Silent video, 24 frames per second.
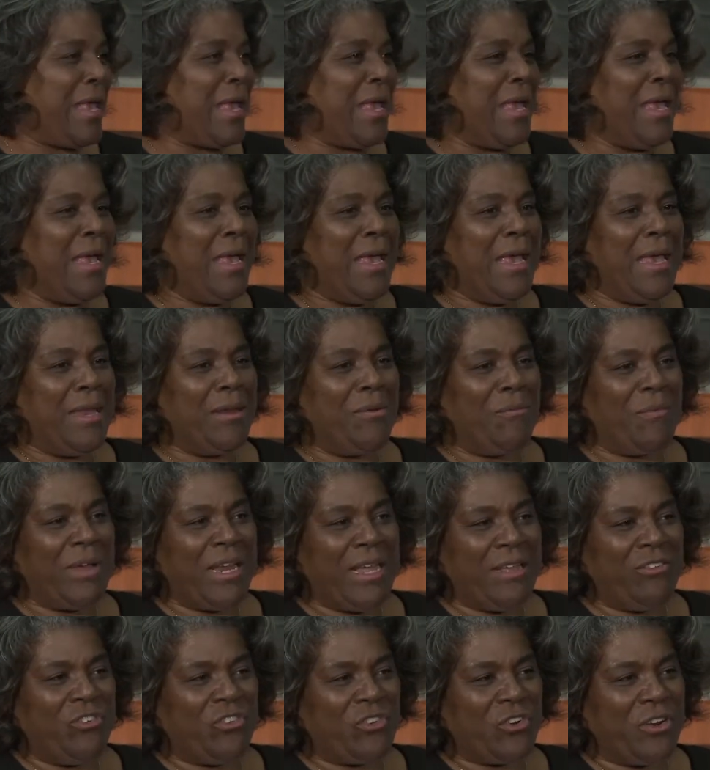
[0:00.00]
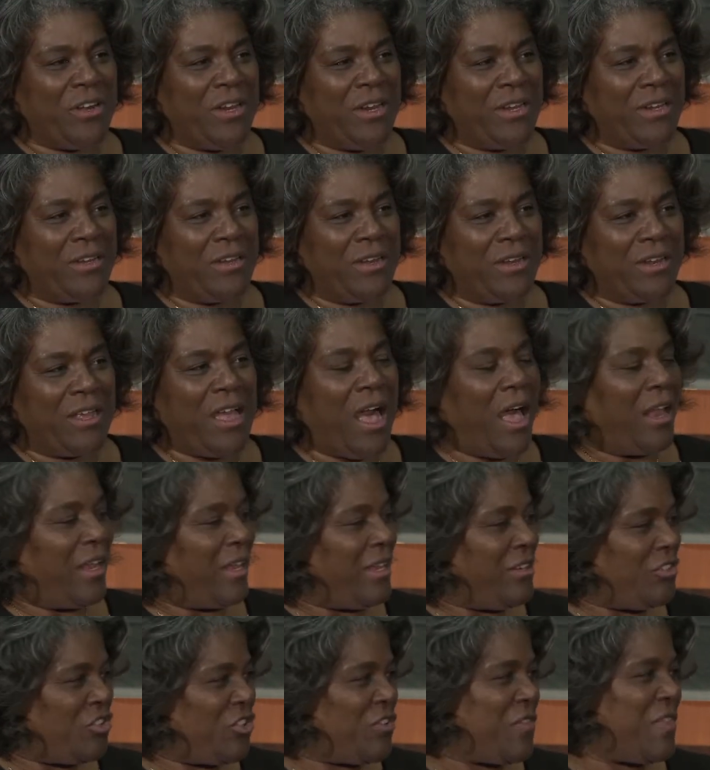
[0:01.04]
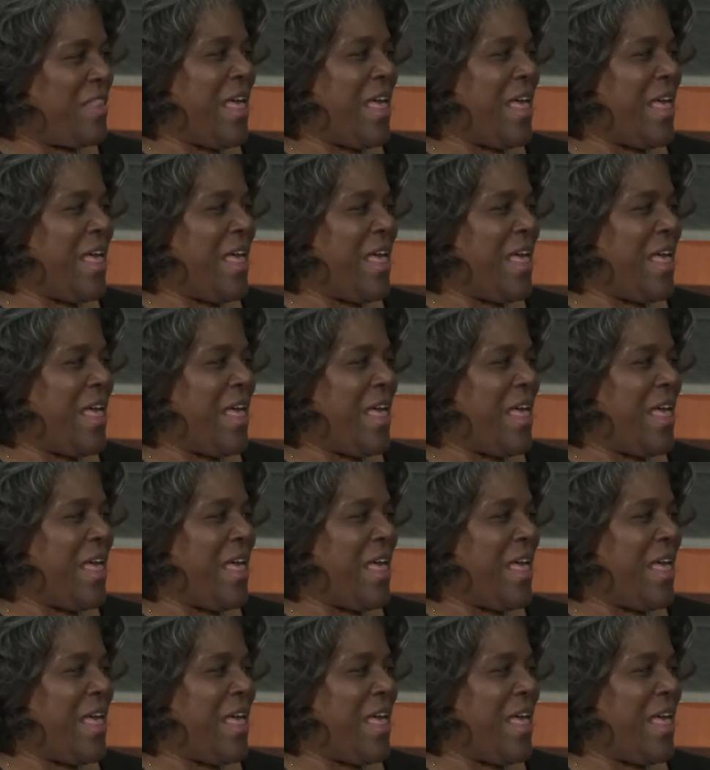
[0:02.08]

And when I started college,